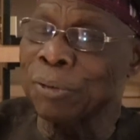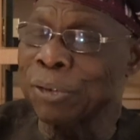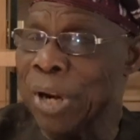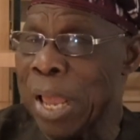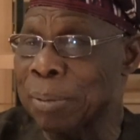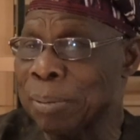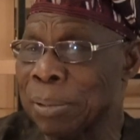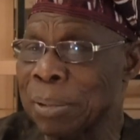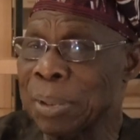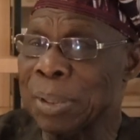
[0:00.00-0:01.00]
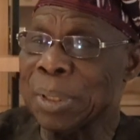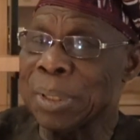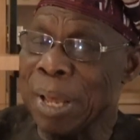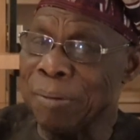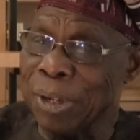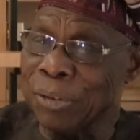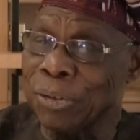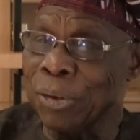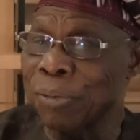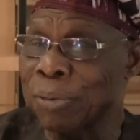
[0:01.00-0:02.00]
of tribe,
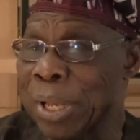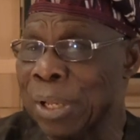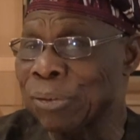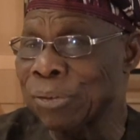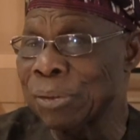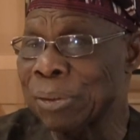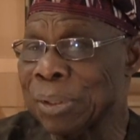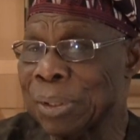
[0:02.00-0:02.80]
diversity of race,